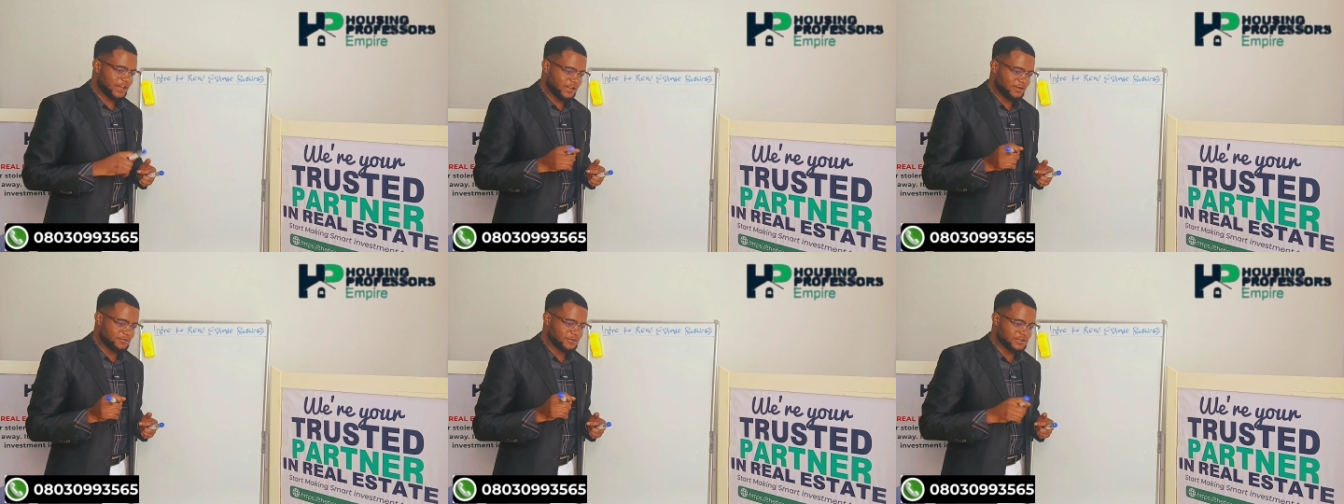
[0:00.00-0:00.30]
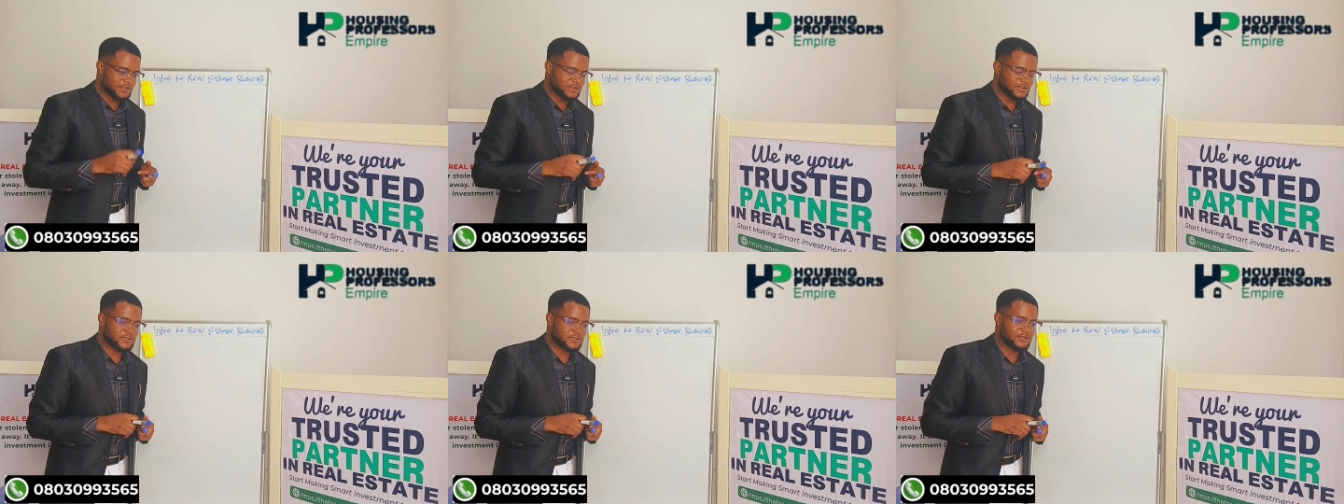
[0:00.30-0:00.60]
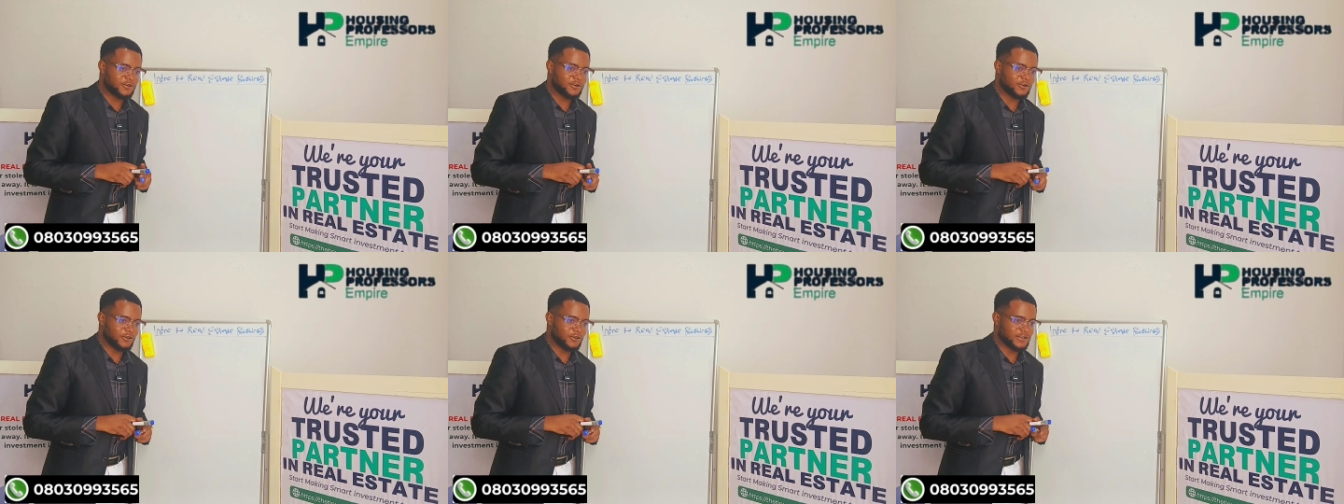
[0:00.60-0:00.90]
name is
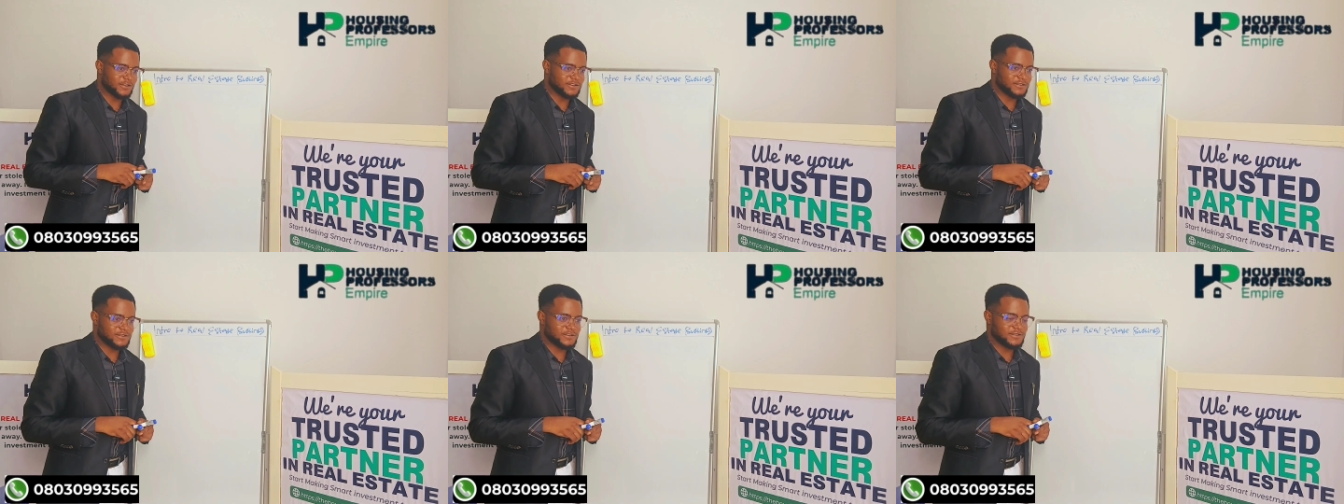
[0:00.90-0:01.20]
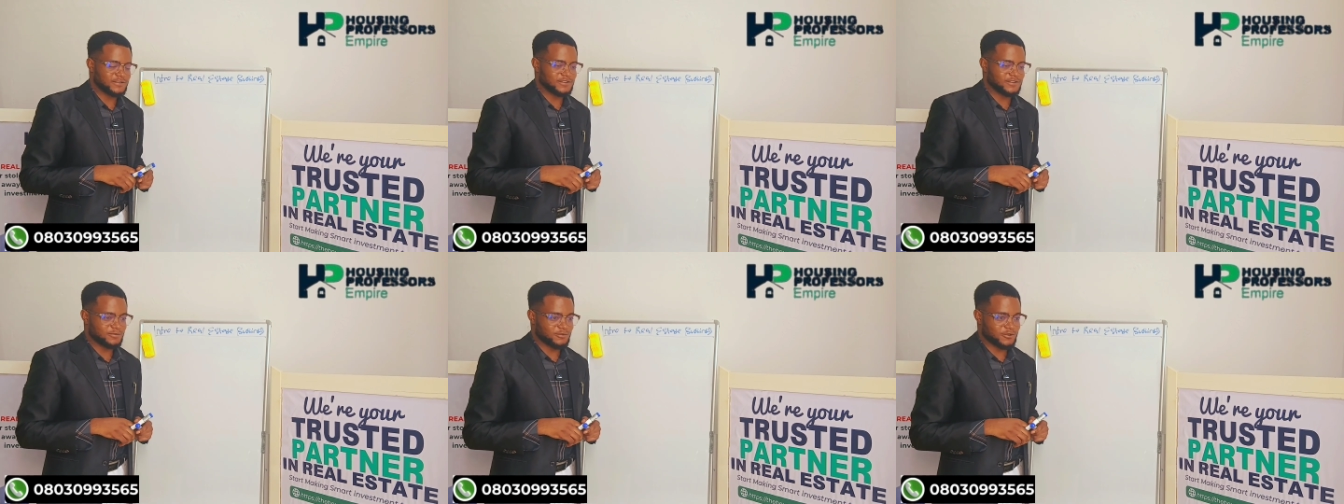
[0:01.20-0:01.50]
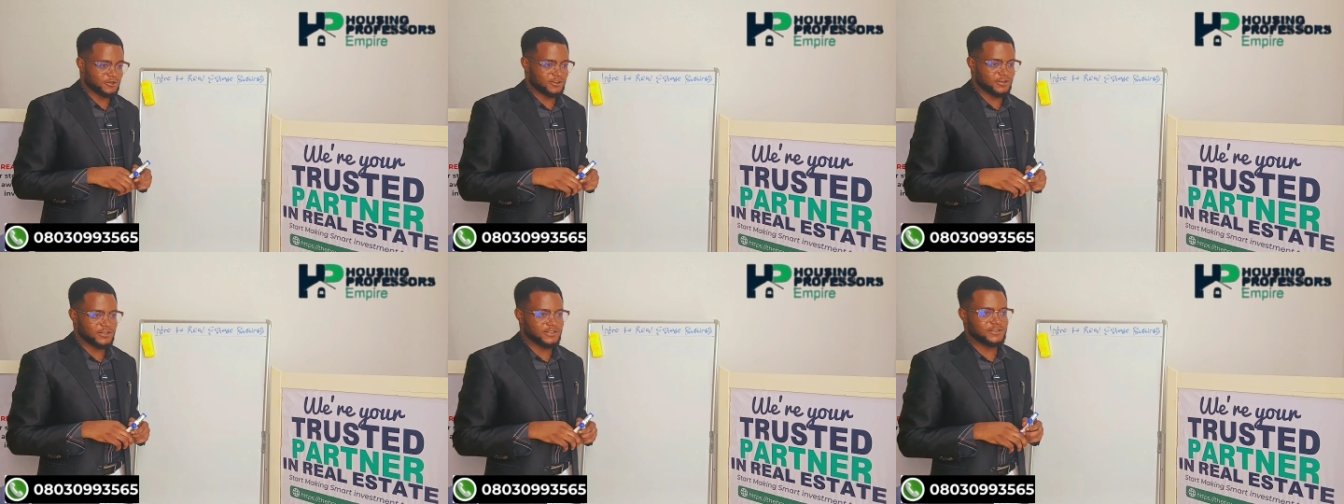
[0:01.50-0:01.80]
Collins, Dim
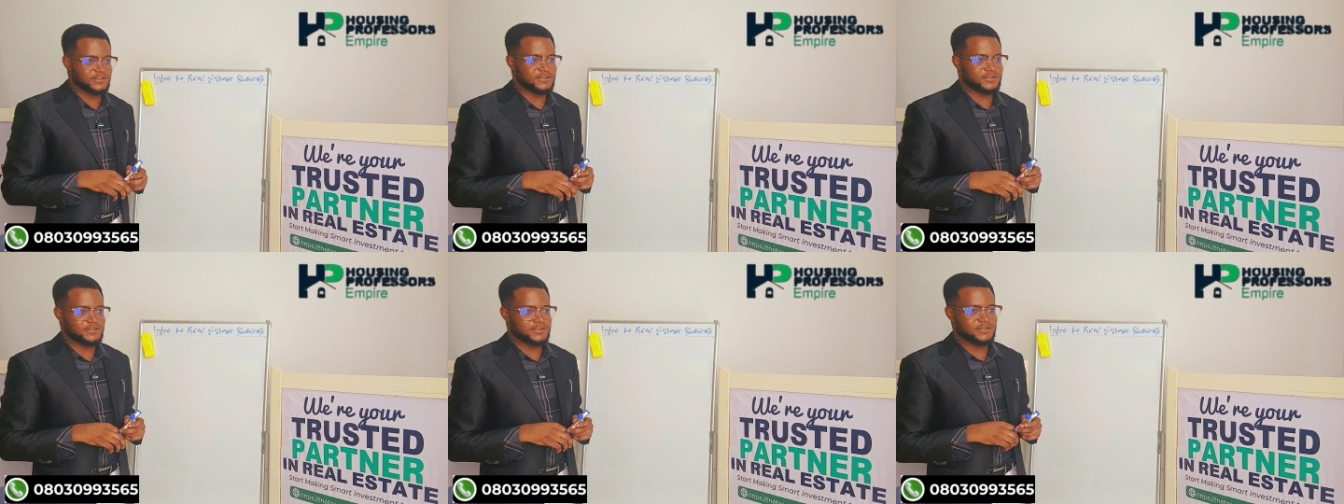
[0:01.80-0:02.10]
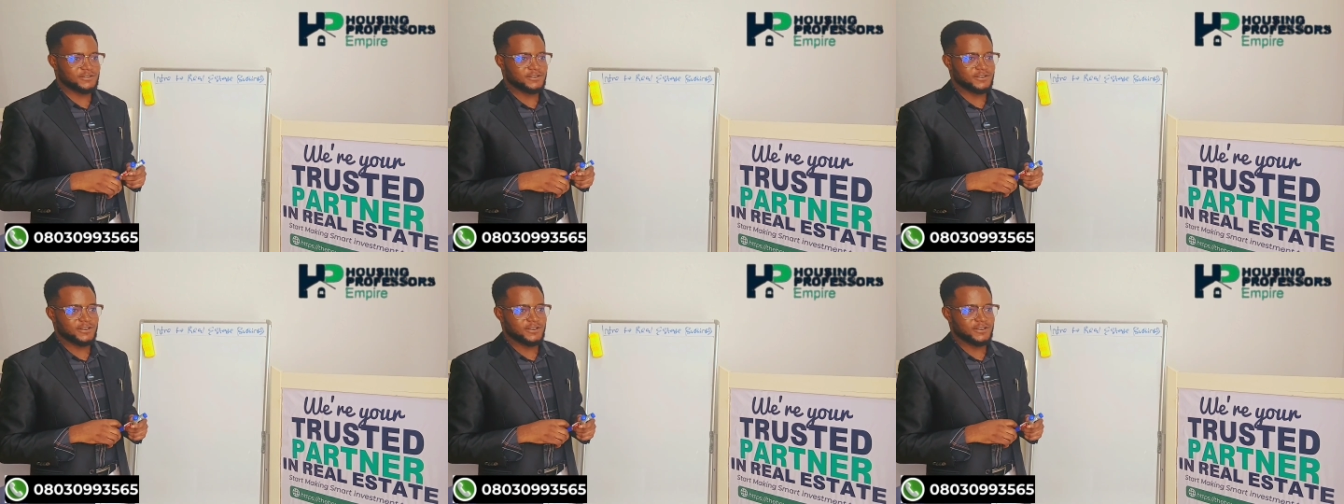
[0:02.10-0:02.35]
Collins,